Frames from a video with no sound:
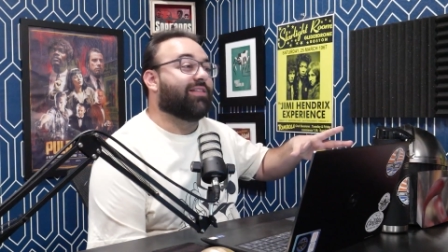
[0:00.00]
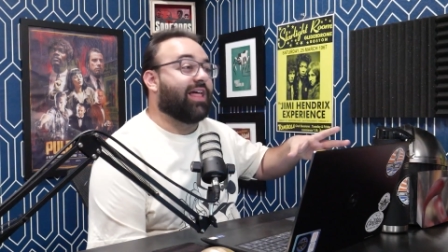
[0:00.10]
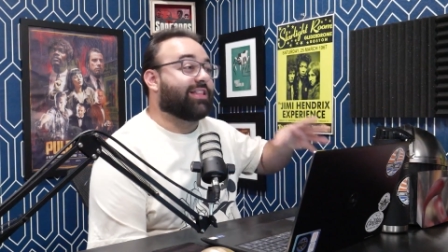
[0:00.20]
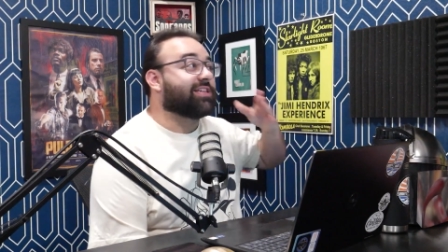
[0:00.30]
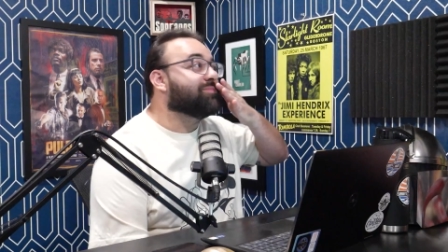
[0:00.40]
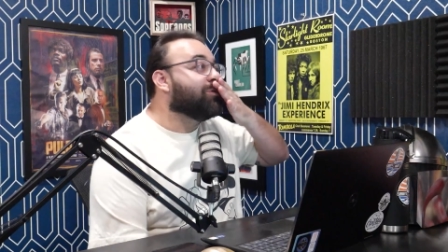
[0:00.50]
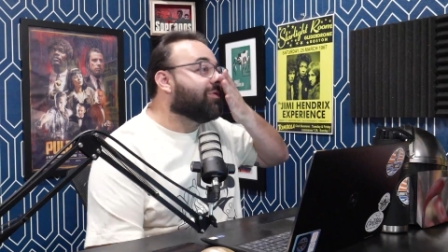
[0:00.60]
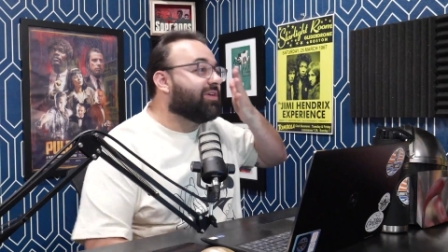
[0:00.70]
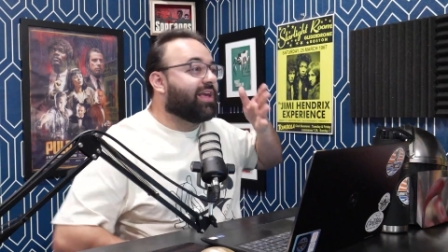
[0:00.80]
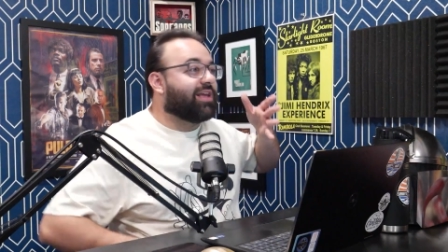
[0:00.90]
Like this
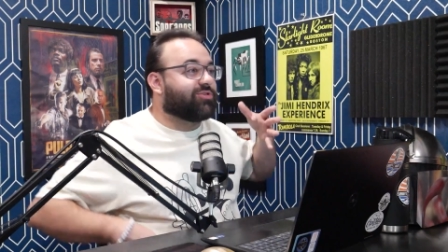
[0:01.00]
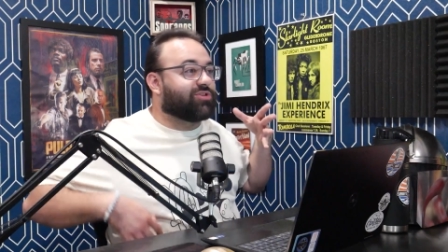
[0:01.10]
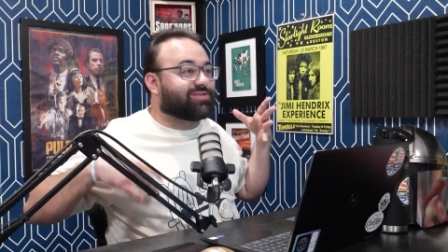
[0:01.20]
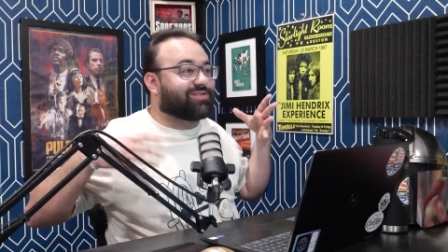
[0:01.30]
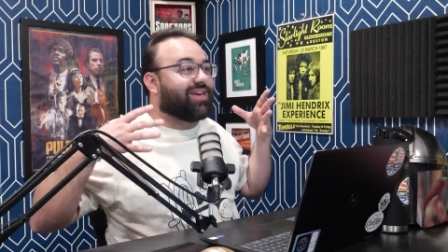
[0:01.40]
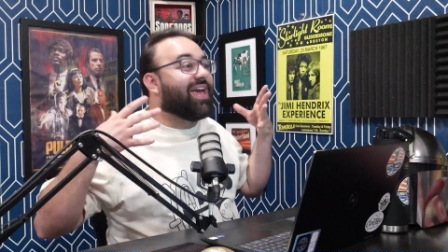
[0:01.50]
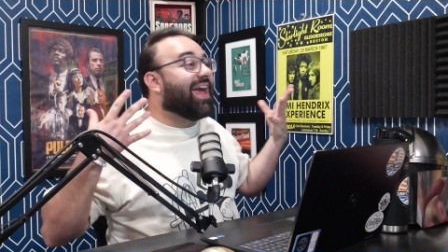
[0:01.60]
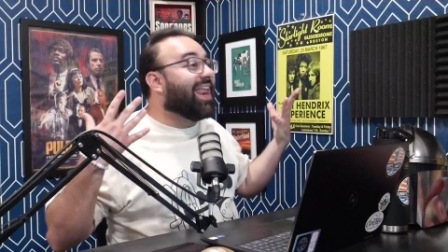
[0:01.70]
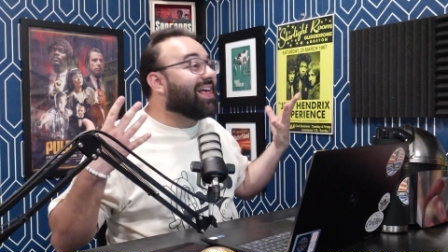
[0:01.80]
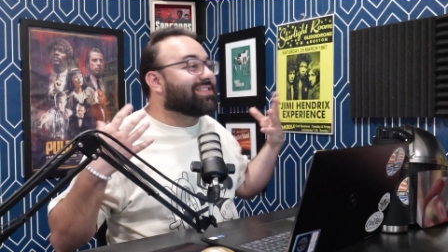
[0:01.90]
movie just. It is.